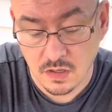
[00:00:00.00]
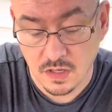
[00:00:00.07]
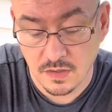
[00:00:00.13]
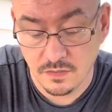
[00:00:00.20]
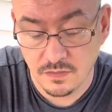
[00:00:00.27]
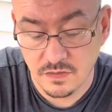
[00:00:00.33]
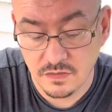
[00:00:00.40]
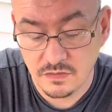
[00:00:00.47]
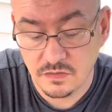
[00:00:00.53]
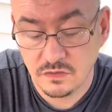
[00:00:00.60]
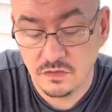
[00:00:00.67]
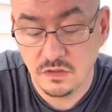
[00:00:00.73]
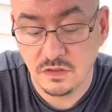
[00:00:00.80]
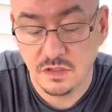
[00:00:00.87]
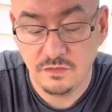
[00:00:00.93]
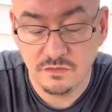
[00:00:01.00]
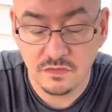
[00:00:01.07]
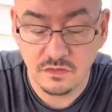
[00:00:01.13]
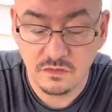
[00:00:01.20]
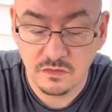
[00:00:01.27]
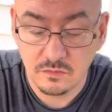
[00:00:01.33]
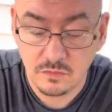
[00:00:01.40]
And this is the leaf
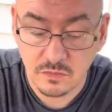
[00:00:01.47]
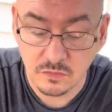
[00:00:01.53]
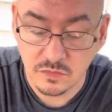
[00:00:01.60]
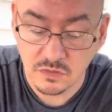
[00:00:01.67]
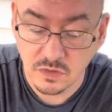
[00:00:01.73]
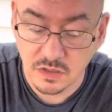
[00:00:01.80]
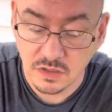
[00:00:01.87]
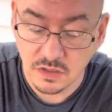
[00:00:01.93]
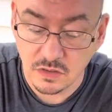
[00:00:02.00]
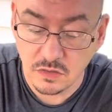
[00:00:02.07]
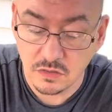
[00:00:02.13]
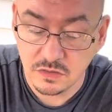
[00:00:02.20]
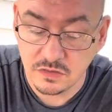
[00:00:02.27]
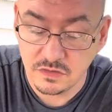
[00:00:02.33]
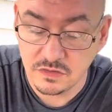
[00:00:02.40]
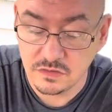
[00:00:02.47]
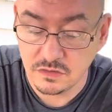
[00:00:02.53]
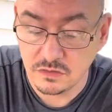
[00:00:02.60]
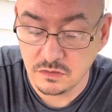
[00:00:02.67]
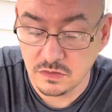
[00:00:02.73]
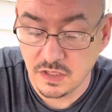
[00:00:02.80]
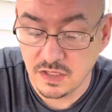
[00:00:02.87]
system. Let me try to get all of these
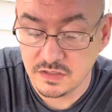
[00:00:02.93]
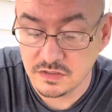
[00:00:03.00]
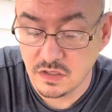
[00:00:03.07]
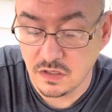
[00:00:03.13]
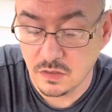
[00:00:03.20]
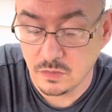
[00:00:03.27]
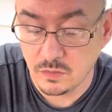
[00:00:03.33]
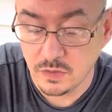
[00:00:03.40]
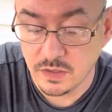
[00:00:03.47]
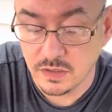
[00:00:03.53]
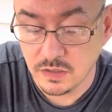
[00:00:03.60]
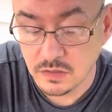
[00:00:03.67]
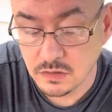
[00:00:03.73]
little guys out of the way.